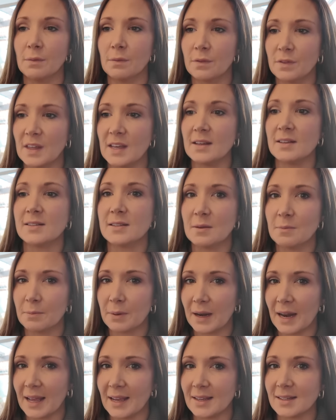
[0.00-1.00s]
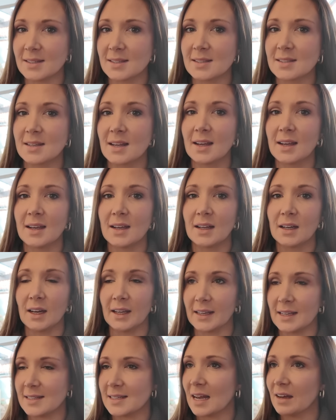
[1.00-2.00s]
things in place,
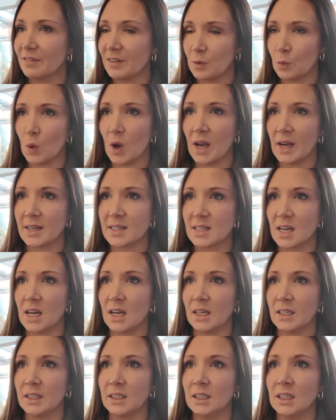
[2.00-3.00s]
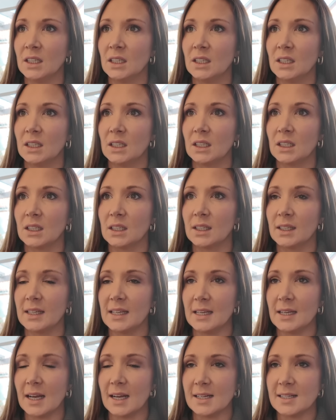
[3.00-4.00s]
like he's having work done,
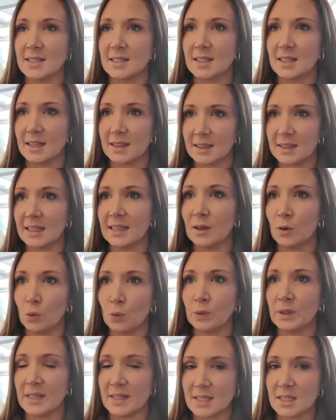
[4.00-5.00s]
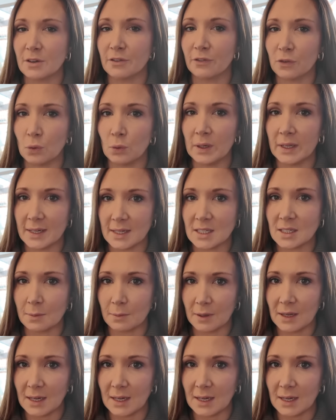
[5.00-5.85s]
and they all needs to fall into